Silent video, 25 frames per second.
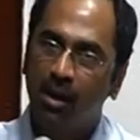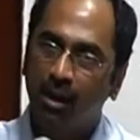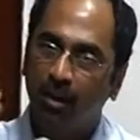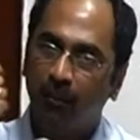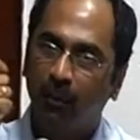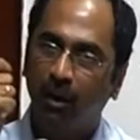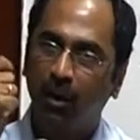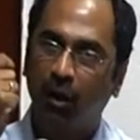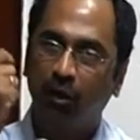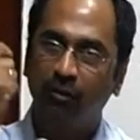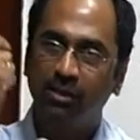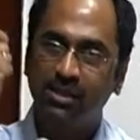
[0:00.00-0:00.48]

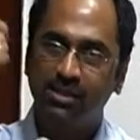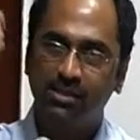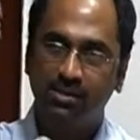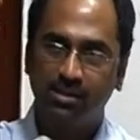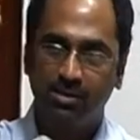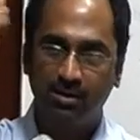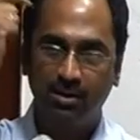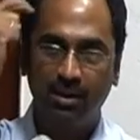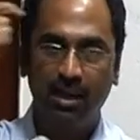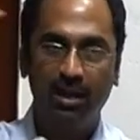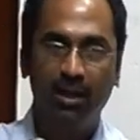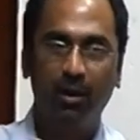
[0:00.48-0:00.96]
But always
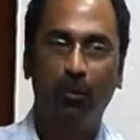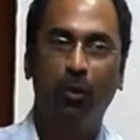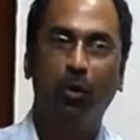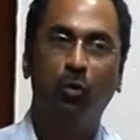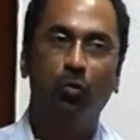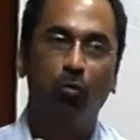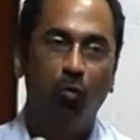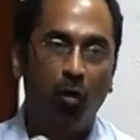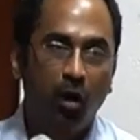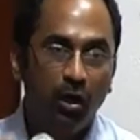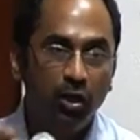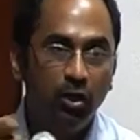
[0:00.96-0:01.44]
think
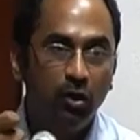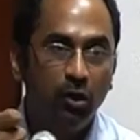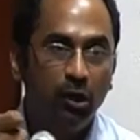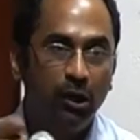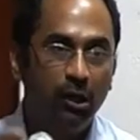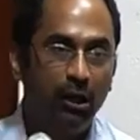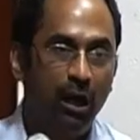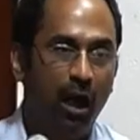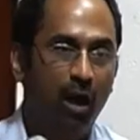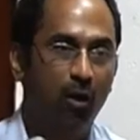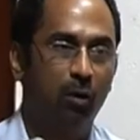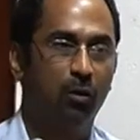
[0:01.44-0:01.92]
about what you
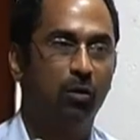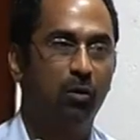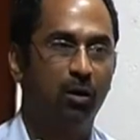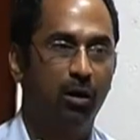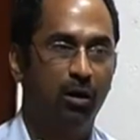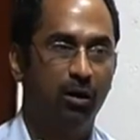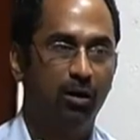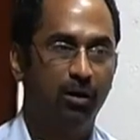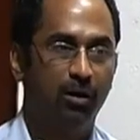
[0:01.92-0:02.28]
love